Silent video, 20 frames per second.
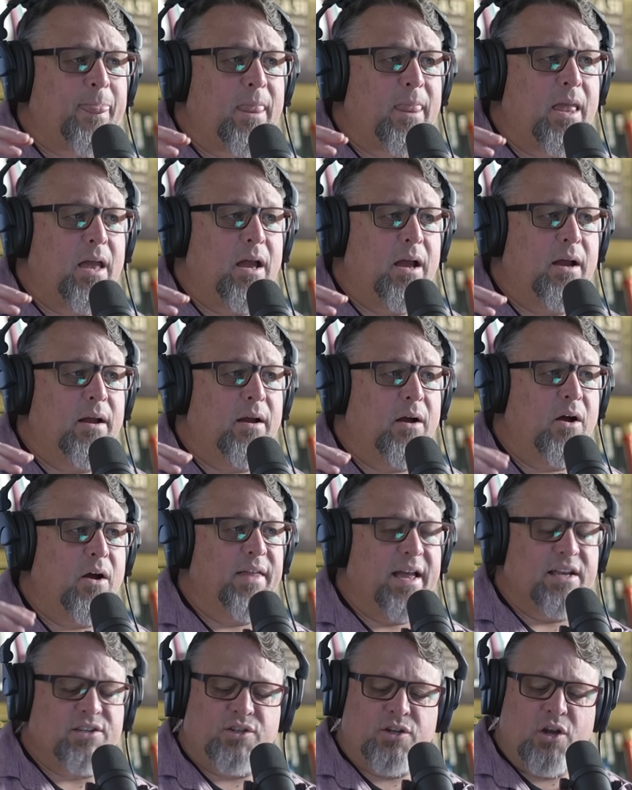all
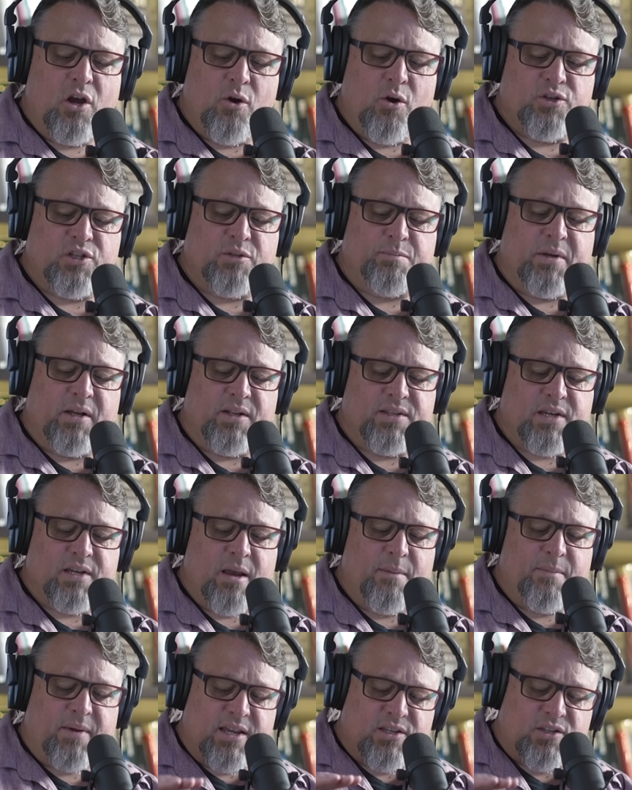that snow just builds
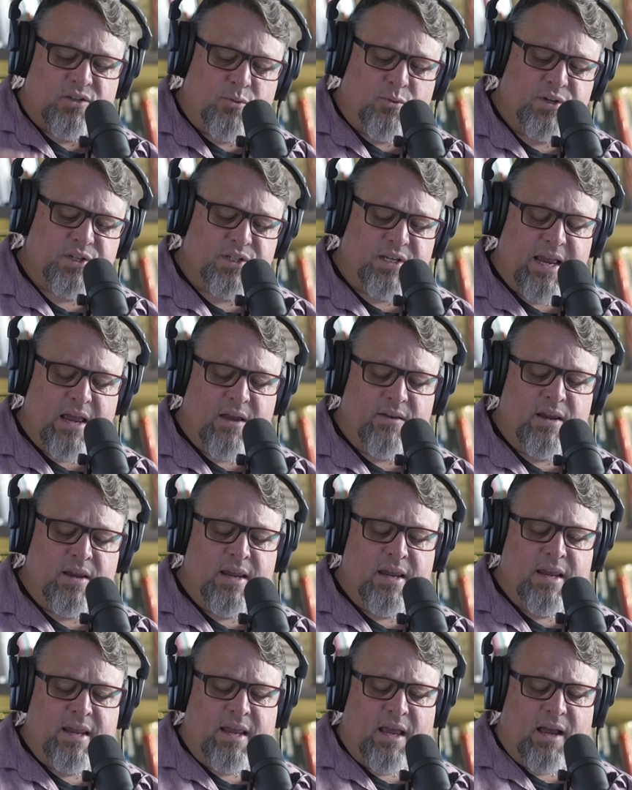up, gets squished down,
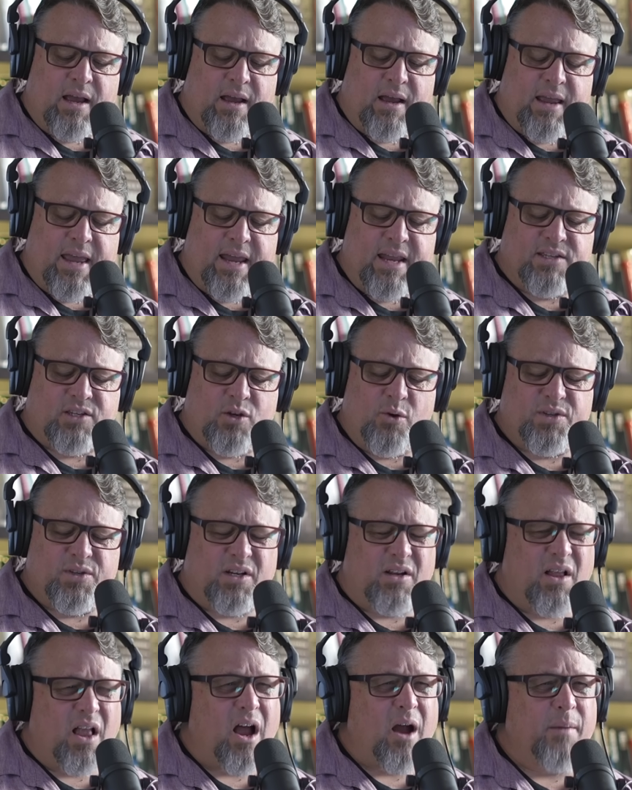and so it's
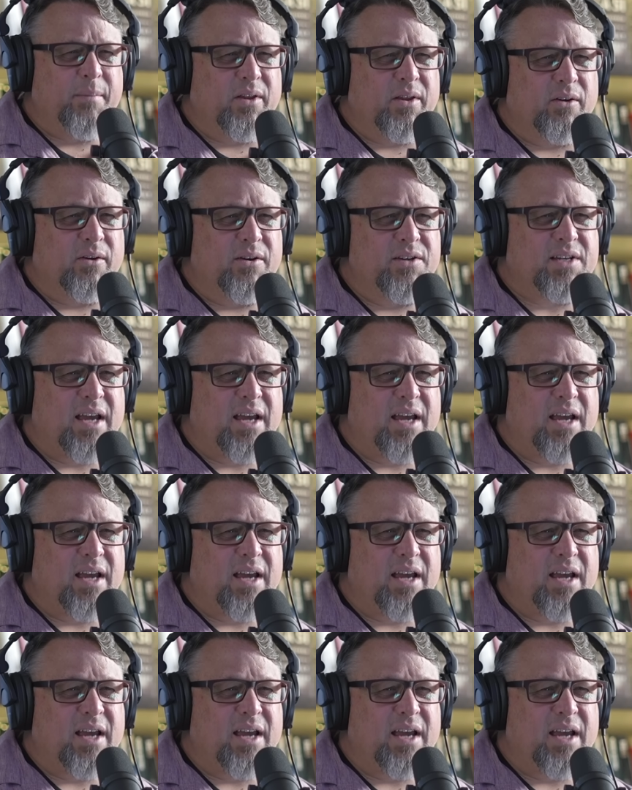globular.